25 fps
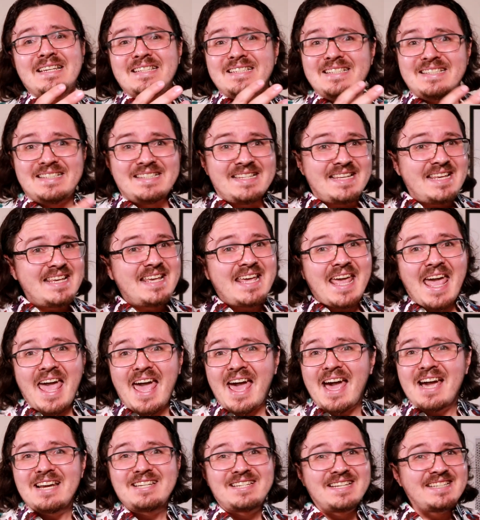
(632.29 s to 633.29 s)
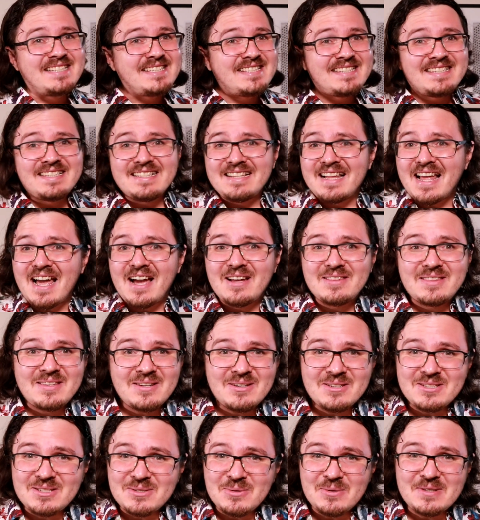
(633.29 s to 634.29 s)
Zcash, it's still out
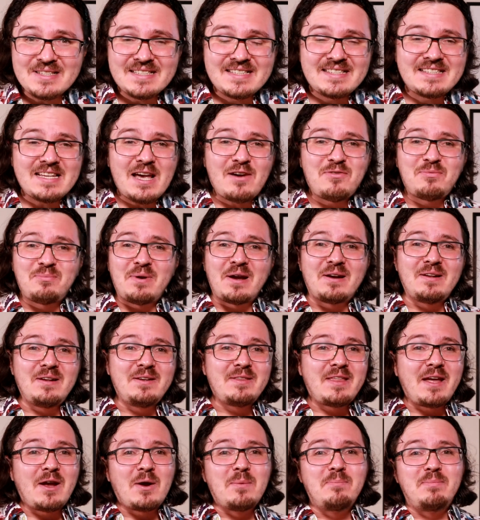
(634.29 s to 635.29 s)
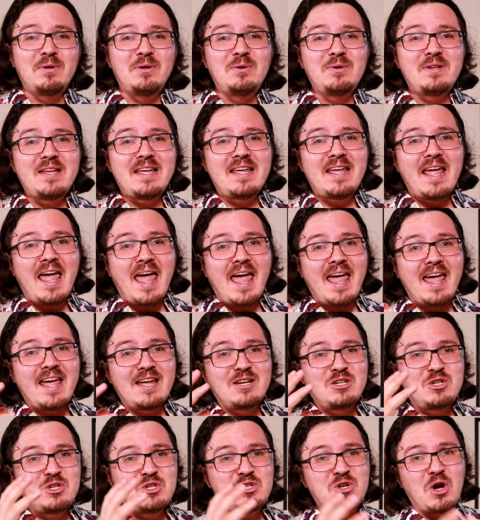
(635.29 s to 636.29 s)
there doing stuff. Apparently, they are building a
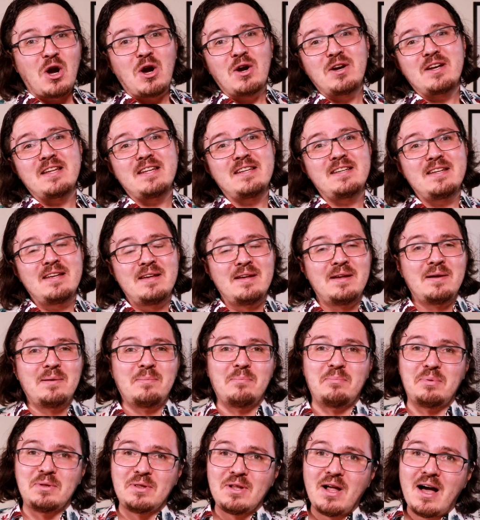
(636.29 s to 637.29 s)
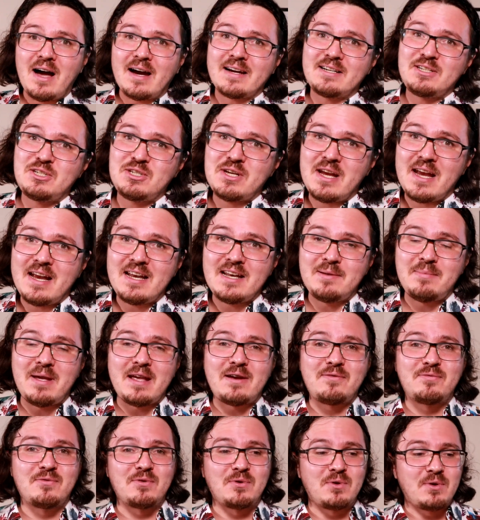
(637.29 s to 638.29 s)
sharded blockchain to
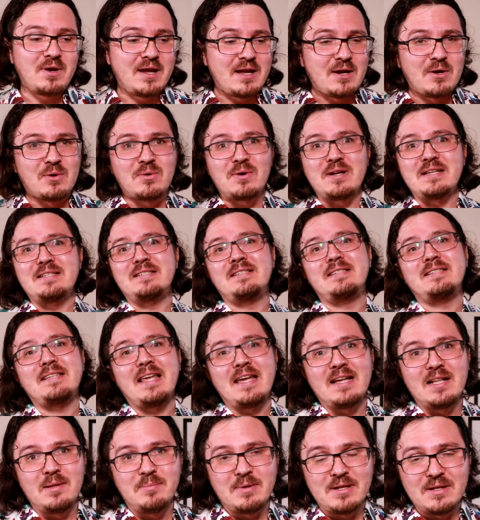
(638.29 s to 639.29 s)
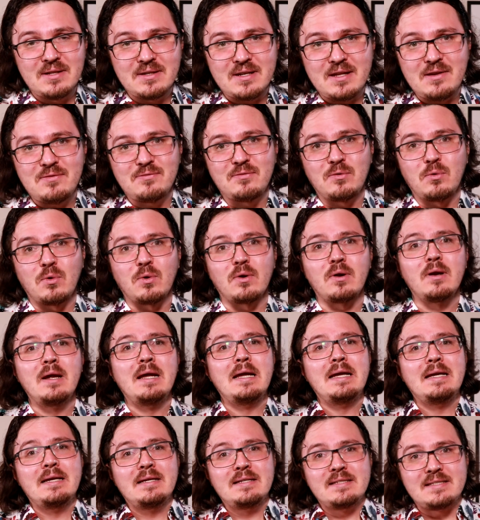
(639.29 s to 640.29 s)
make for increased scalability for
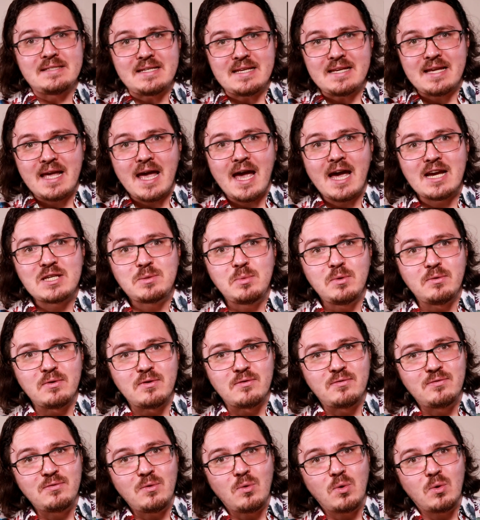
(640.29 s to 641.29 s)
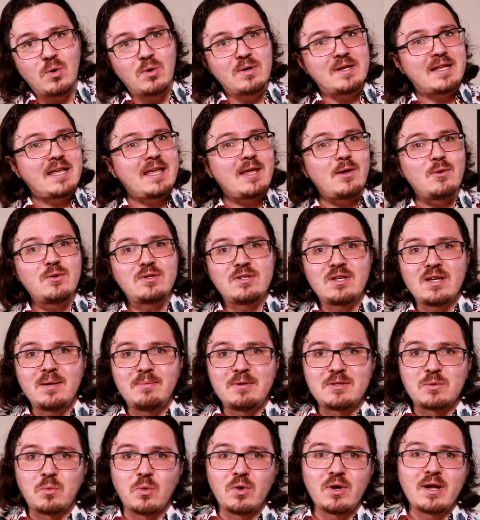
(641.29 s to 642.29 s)
Zcash moving forward,
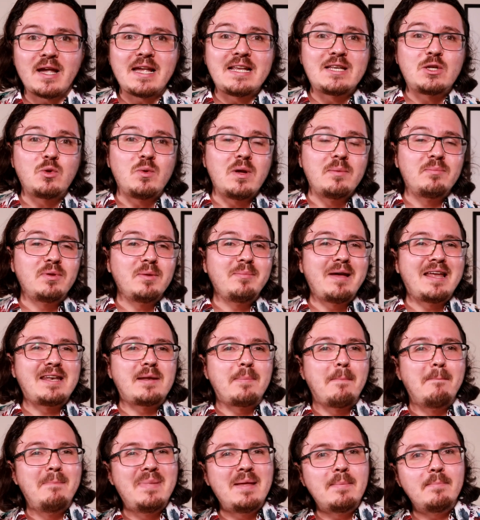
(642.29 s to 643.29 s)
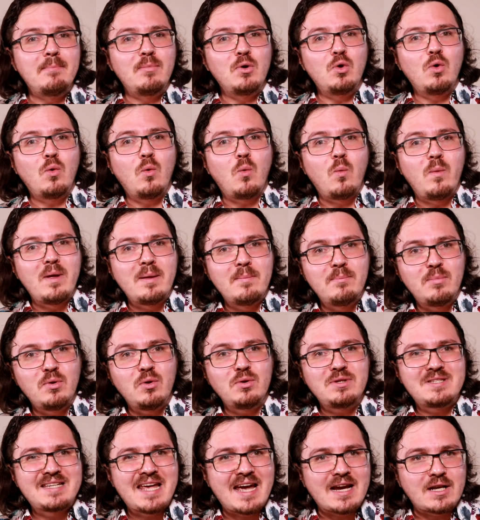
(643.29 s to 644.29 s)
Qtum is working to implement
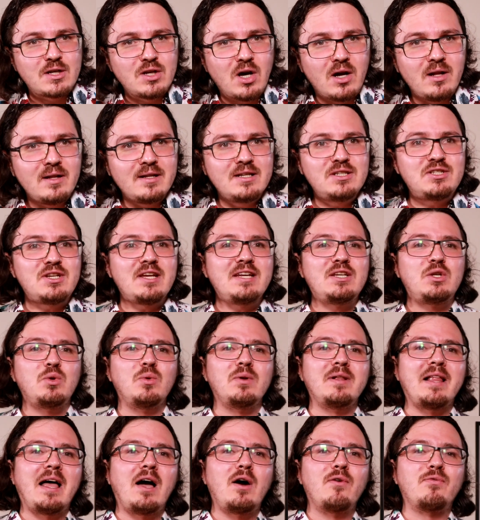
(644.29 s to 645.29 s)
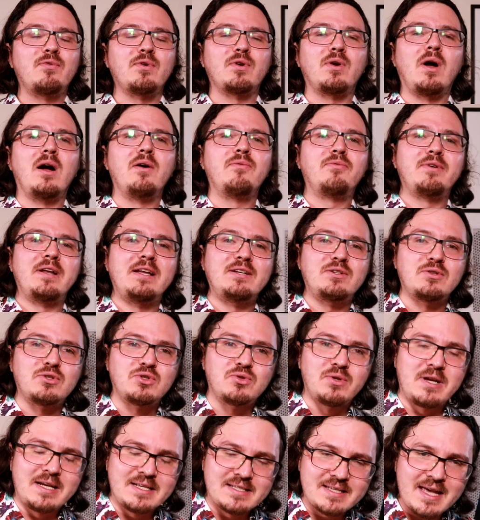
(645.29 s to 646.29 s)
Mimblewimble technology to allow for confidential
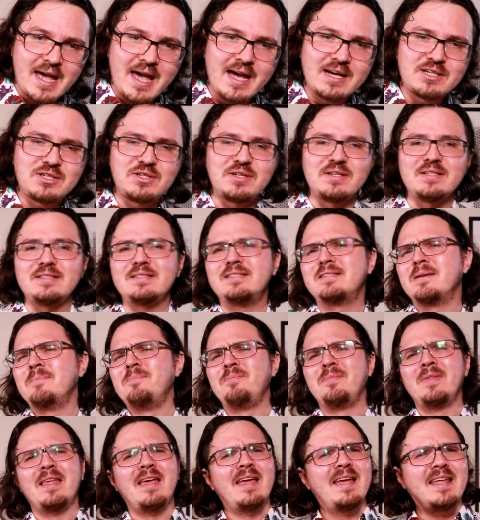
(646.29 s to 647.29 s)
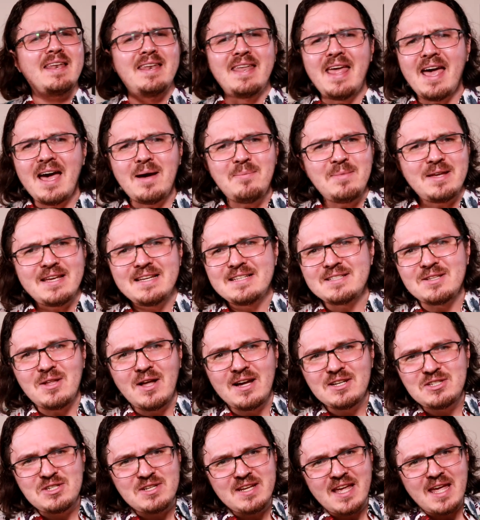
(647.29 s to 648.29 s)
transactions. NEM is
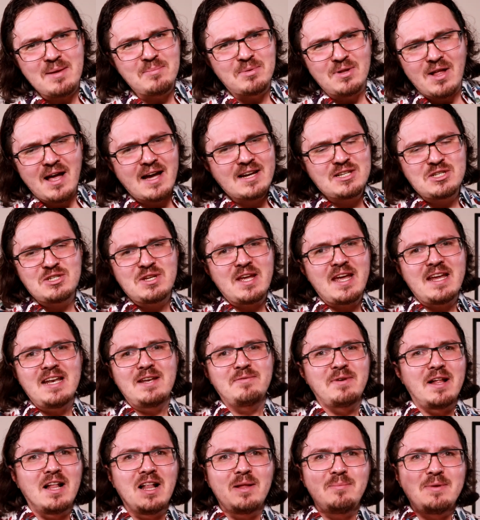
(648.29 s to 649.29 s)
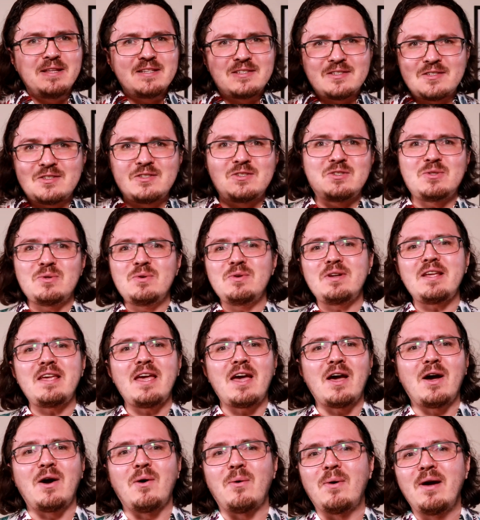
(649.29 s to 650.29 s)
launching a blockchain development
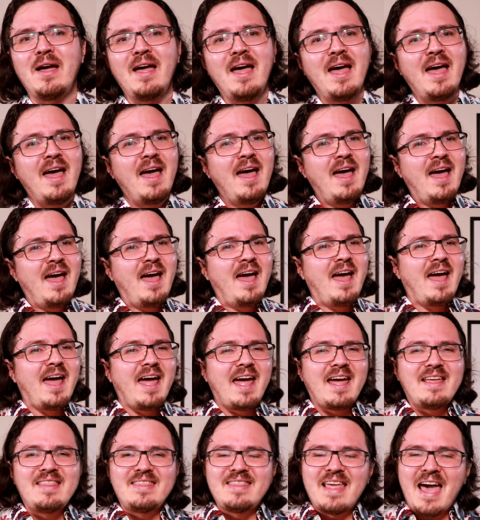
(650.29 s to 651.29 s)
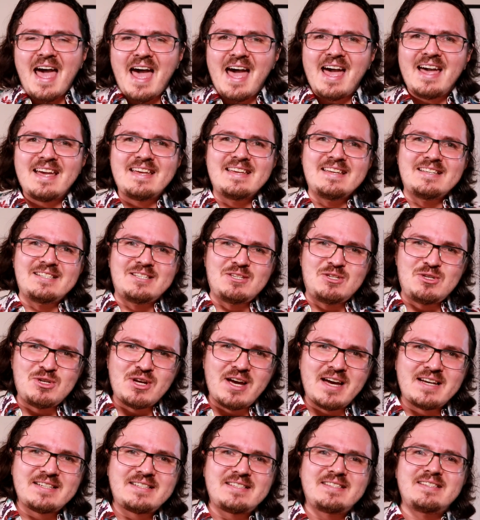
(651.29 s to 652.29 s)
studio. And that is
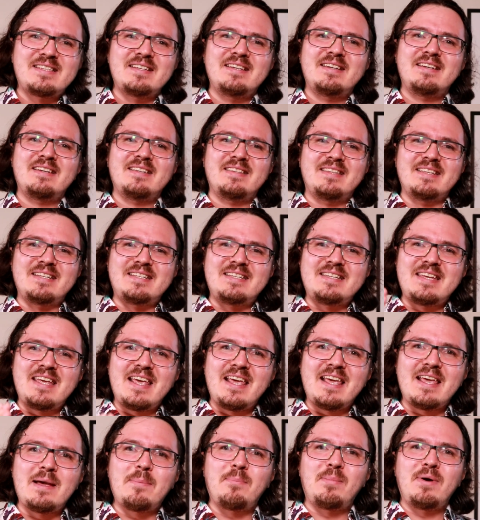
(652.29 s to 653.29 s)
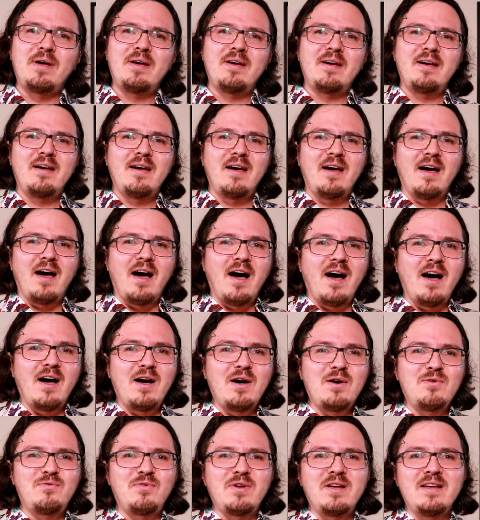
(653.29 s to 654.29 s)
just the tip
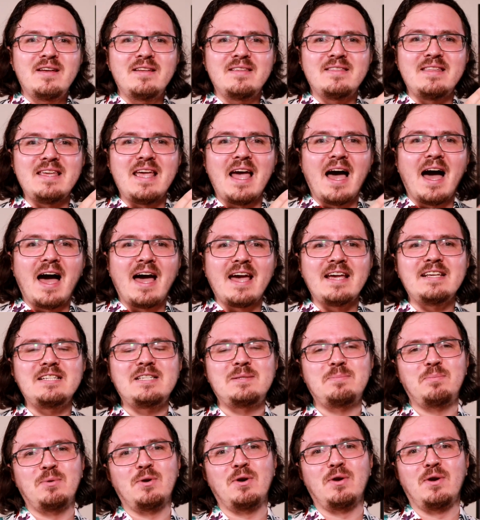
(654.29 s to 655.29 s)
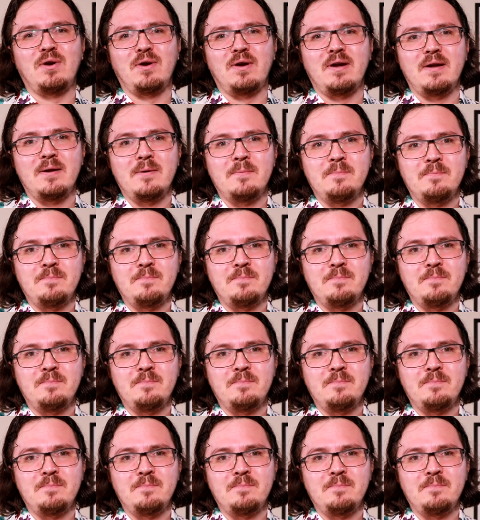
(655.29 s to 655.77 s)
of the iceberg.